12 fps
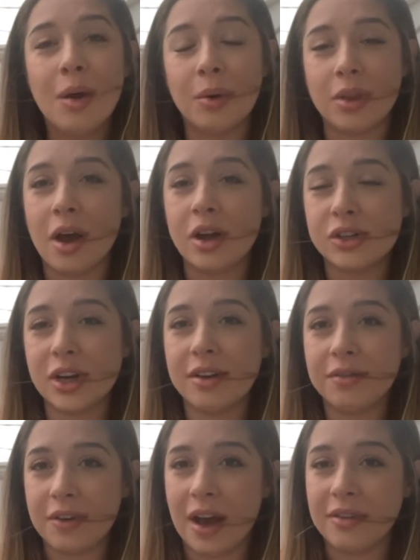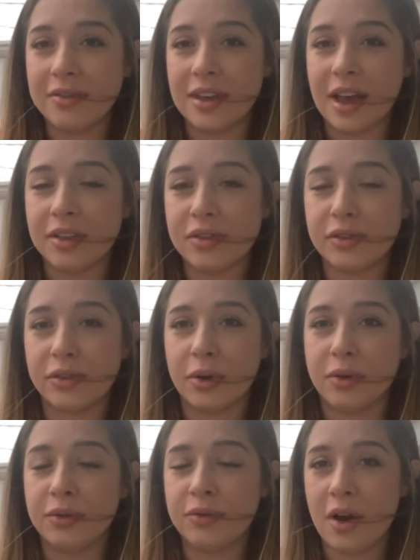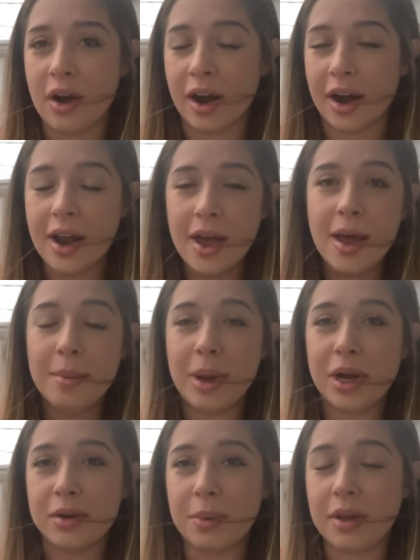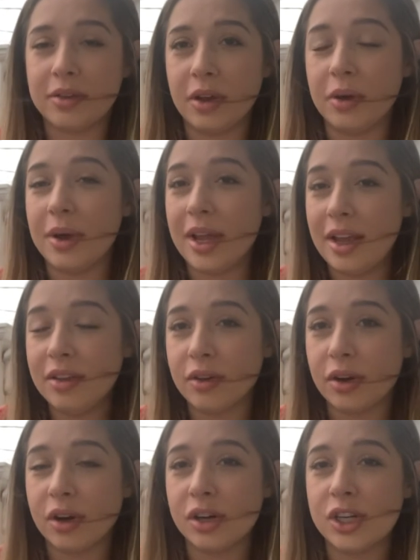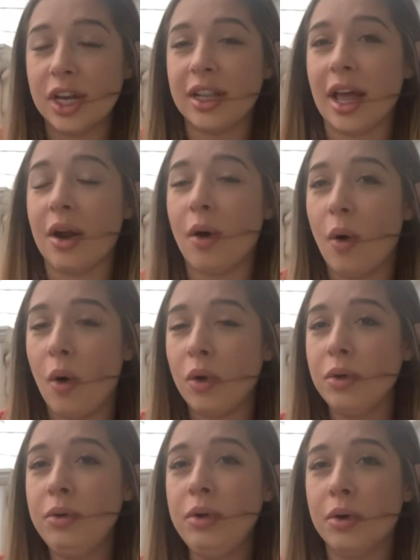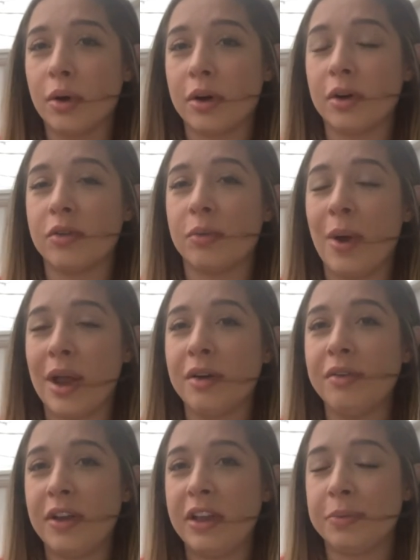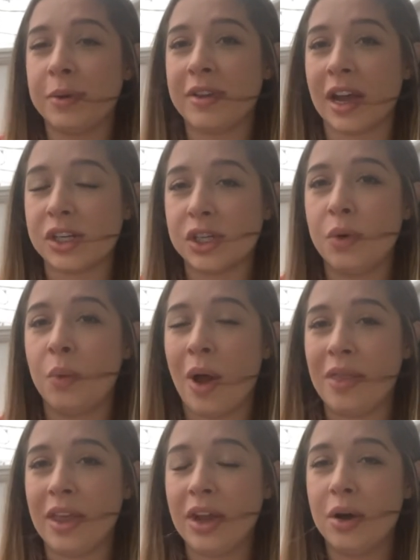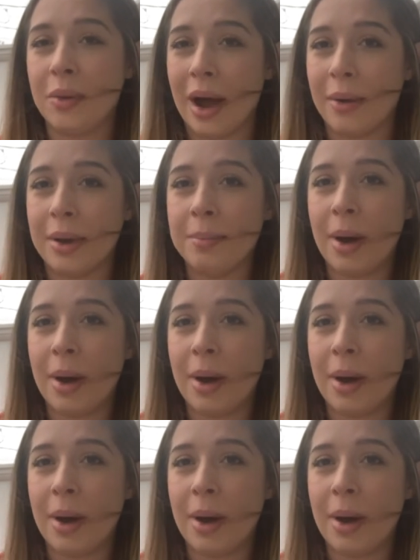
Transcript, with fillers: with 105 deaths so far. Mayor de Blasio is urging that all New Yorkers wear face protection when they go out in